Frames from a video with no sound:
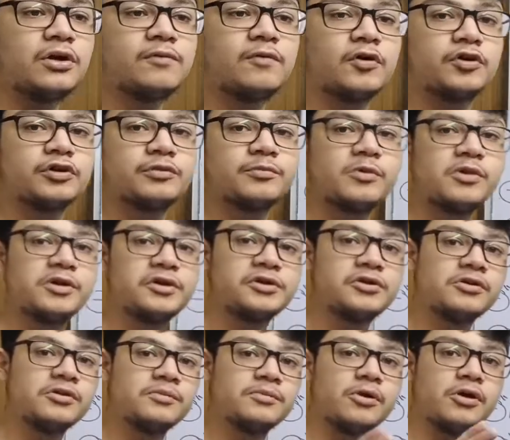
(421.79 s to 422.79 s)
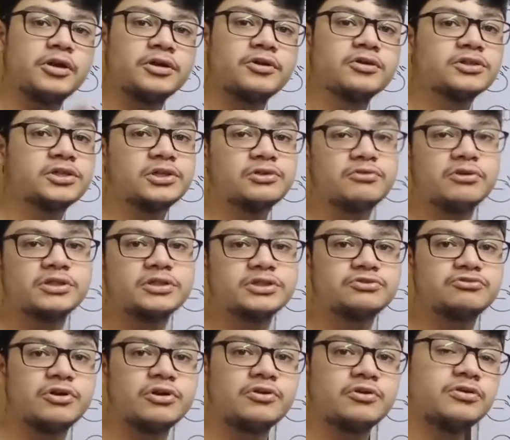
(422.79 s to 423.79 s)
water molecules into
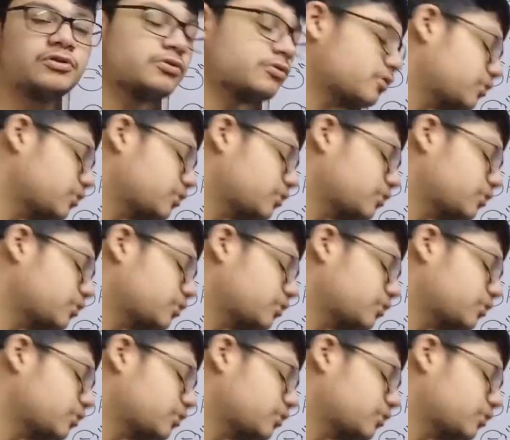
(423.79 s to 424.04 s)
H2 and O2.